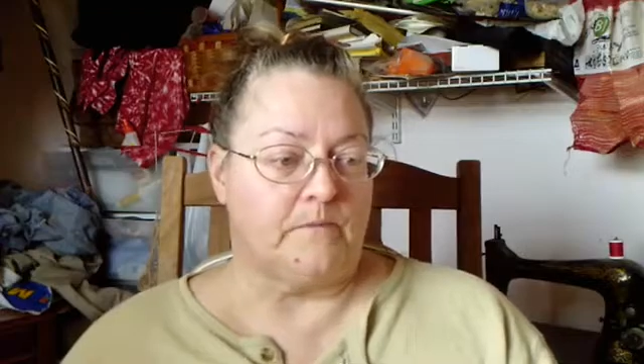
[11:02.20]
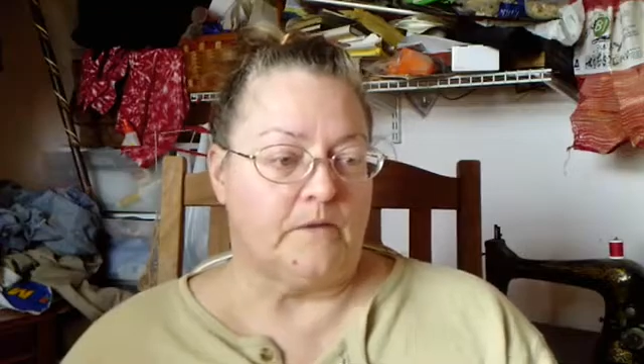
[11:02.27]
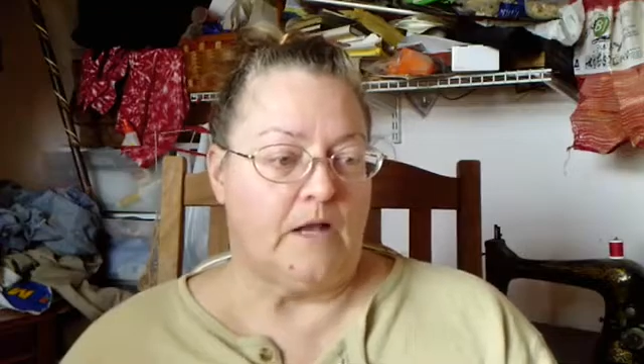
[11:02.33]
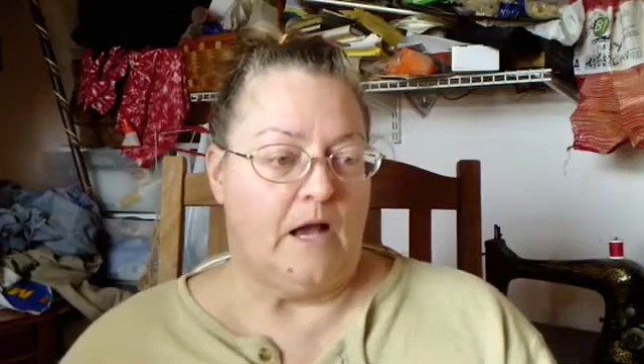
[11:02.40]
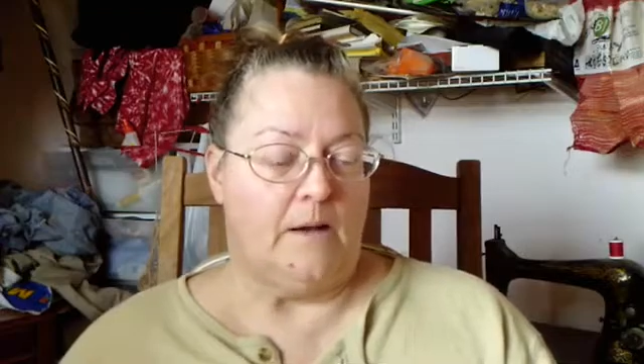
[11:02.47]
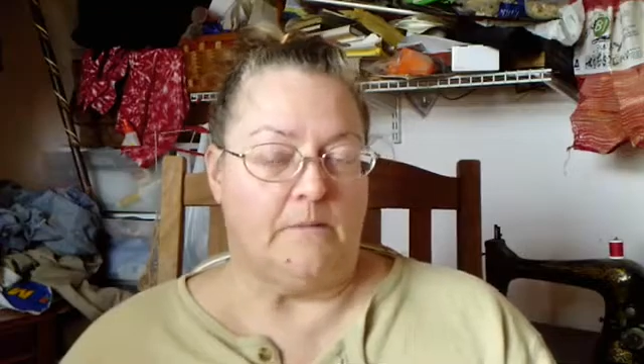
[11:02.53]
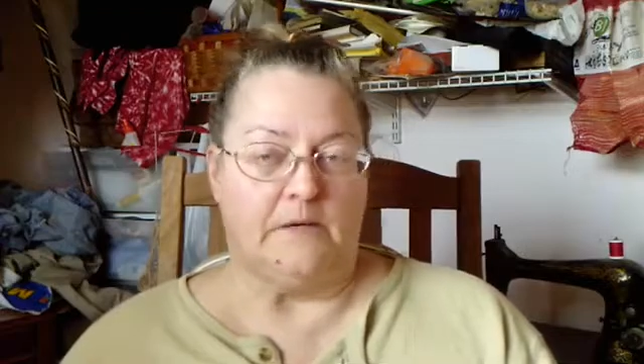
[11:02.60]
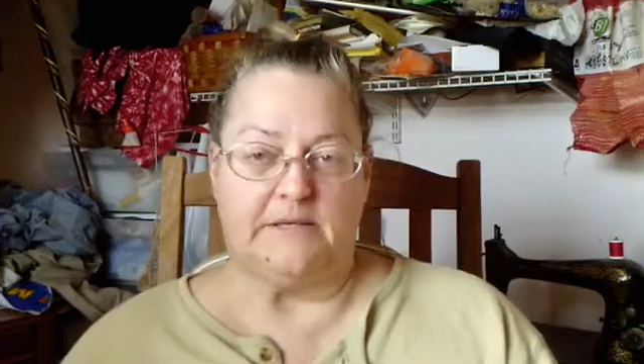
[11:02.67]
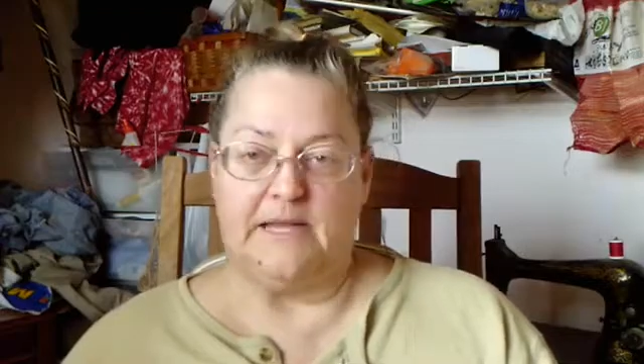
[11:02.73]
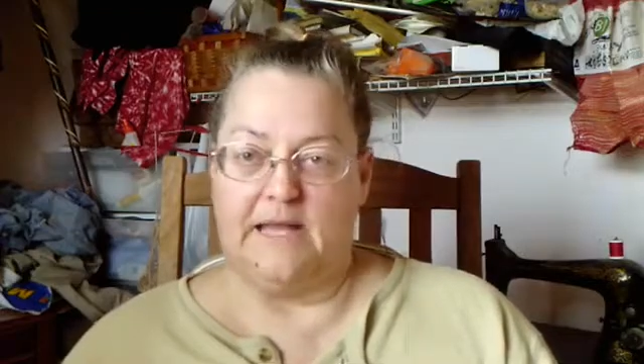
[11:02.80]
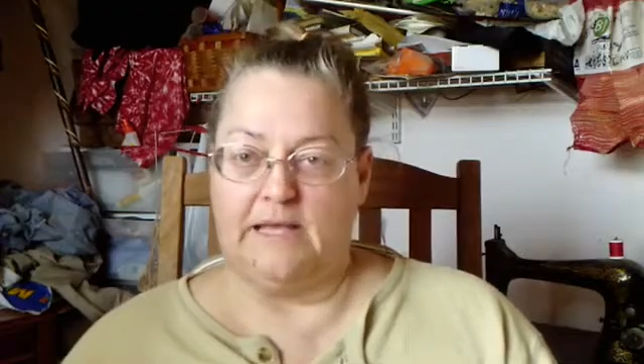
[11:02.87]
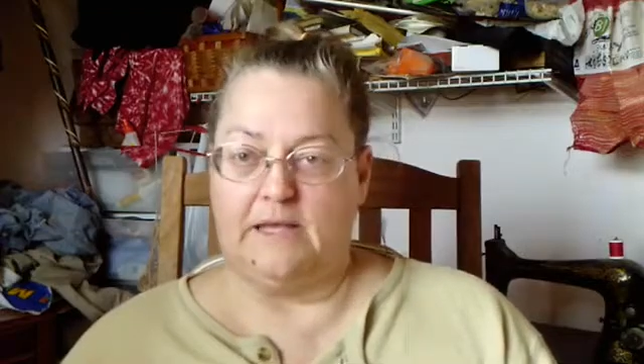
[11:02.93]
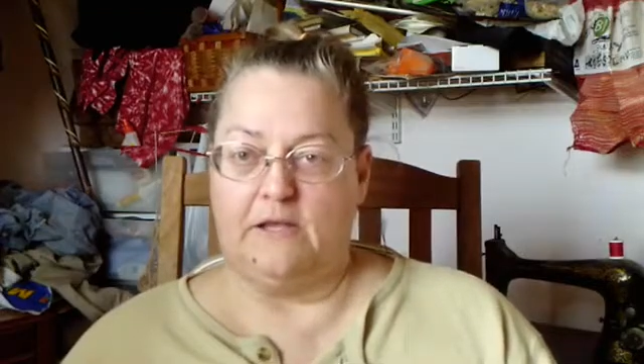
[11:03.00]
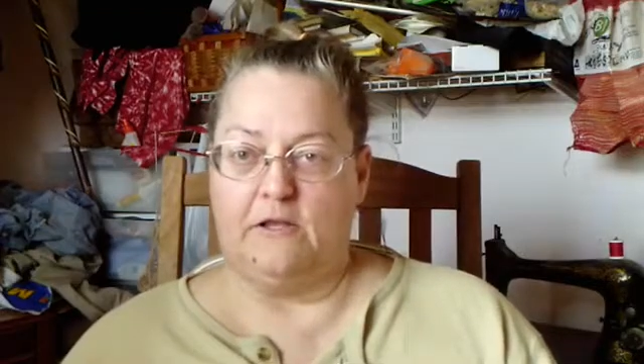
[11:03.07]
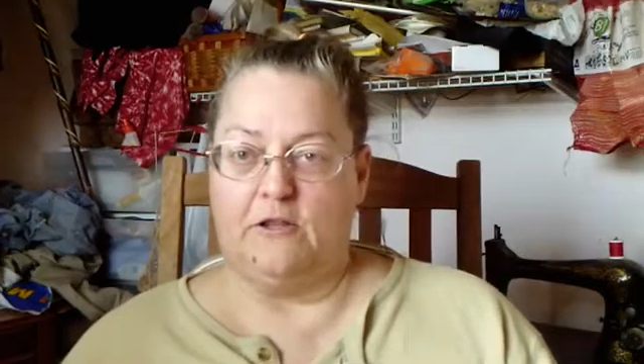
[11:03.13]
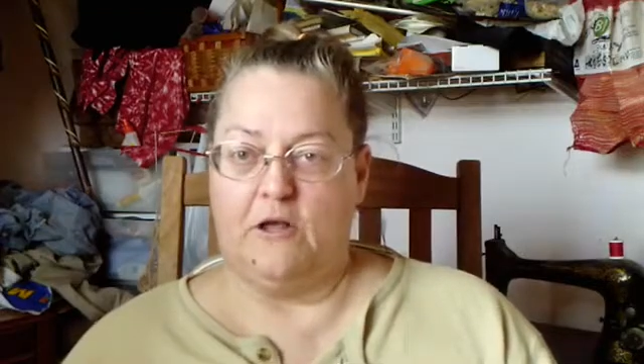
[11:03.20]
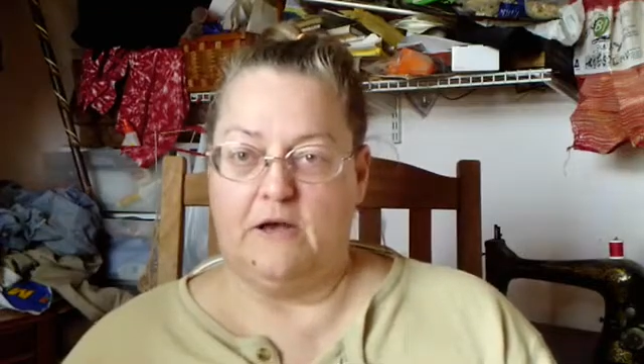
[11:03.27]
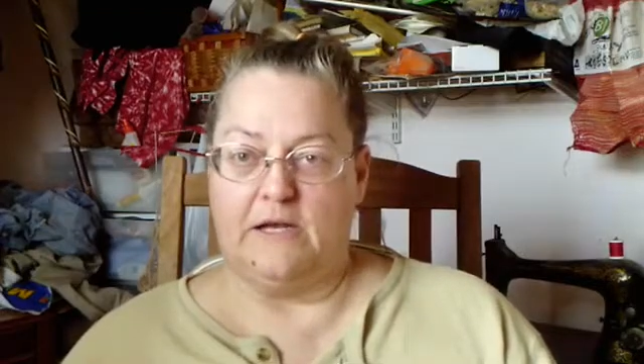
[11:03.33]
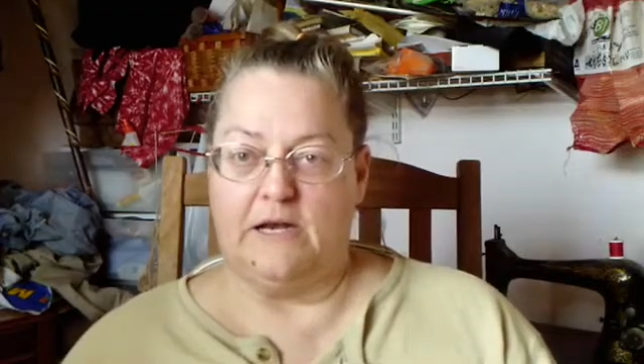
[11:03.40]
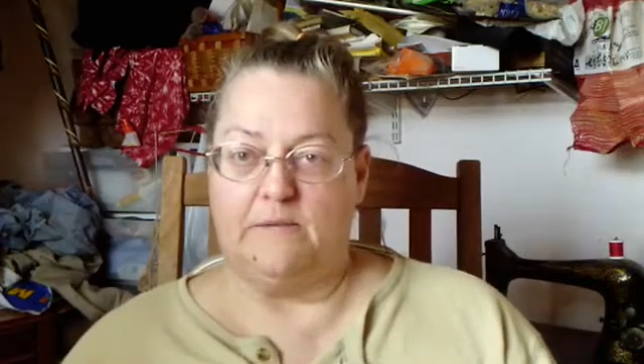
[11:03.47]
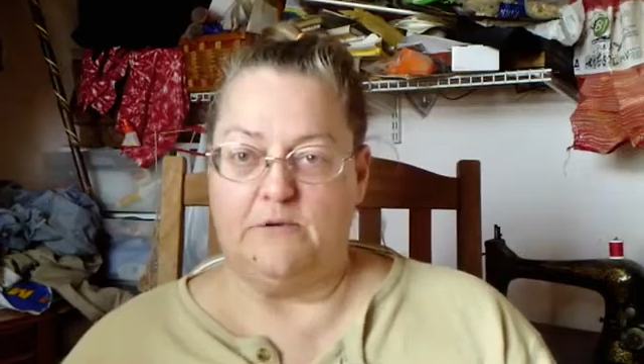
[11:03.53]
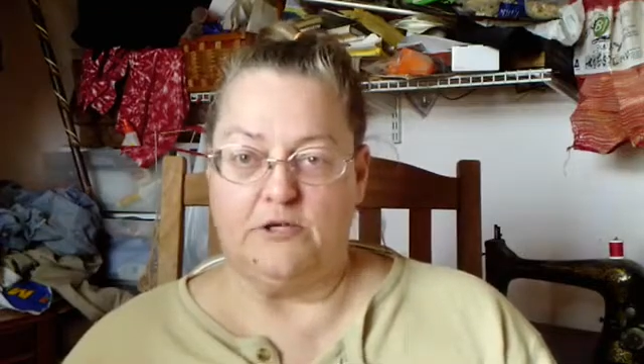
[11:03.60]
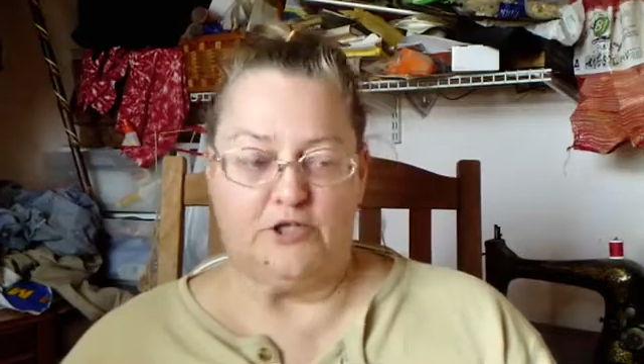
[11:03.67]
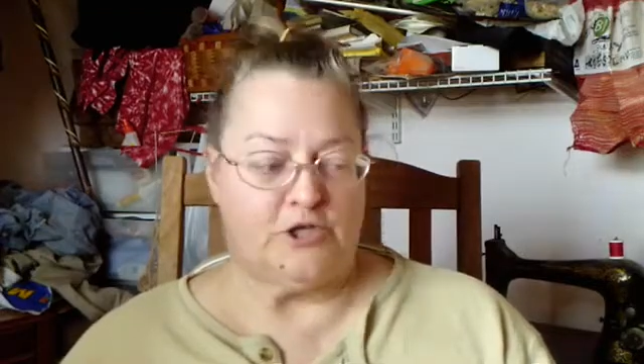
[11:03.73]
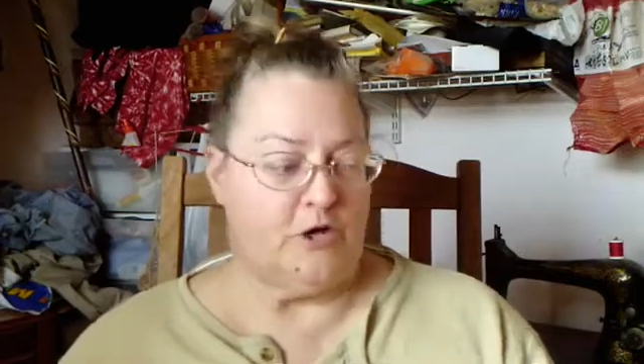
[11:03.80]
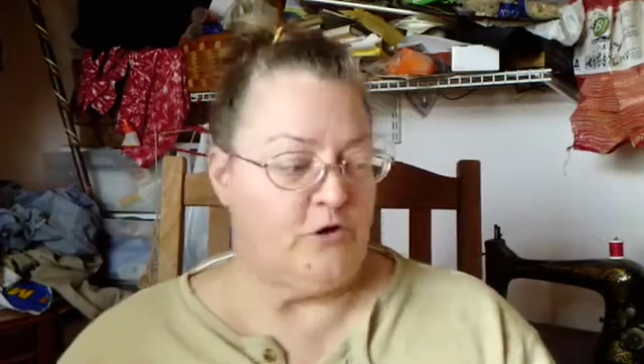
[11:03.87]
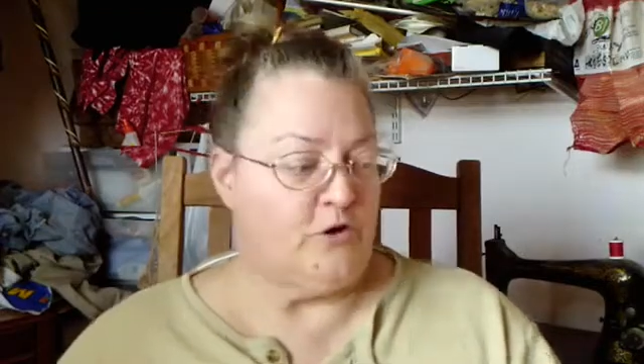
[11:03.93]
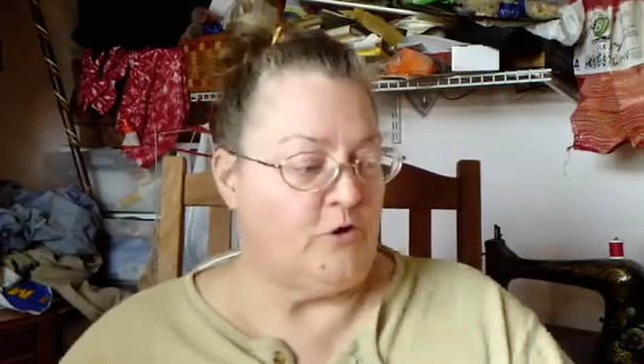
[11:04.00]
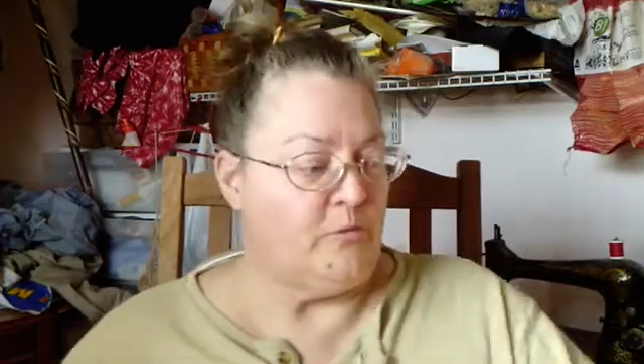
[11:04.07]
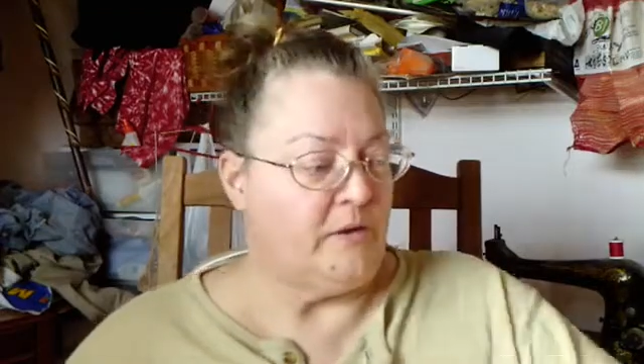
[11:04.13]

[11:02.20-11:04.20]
I'm going to take you along and I'm going to show you,